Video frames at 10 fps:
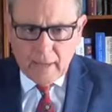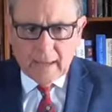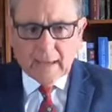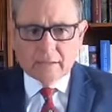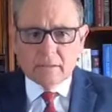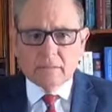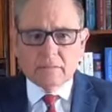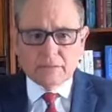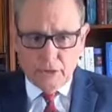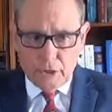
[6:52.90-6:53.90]
And
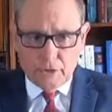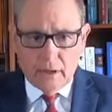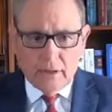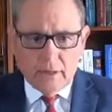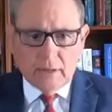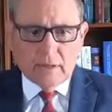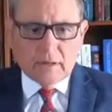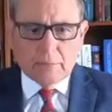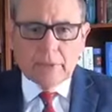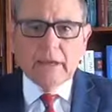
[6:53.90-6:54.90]
third,
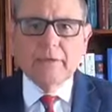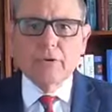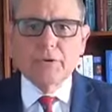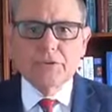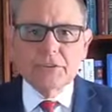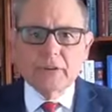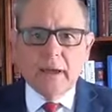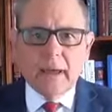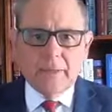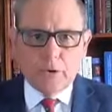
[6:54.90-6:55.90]
believers
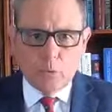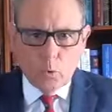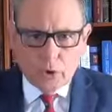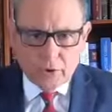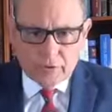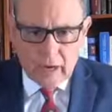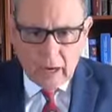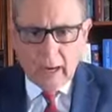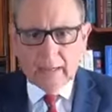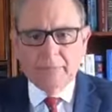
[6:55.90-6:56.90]
and the Word of
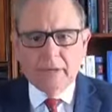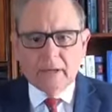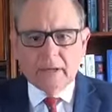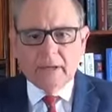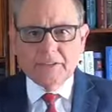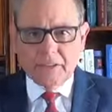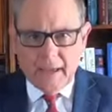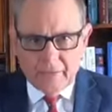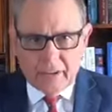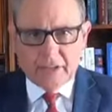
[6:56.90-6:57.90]
God is
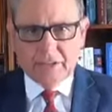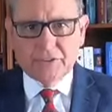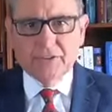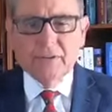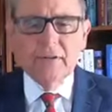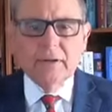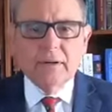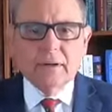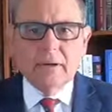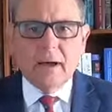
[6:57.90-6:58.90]
evidence
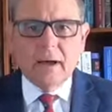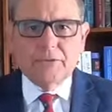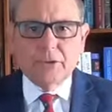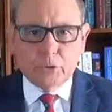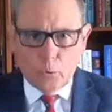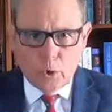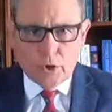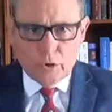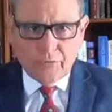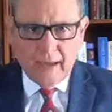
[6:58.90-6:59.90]
to the
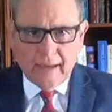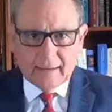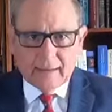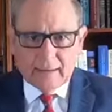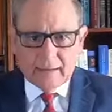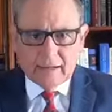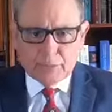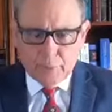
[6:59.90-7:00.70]
world that his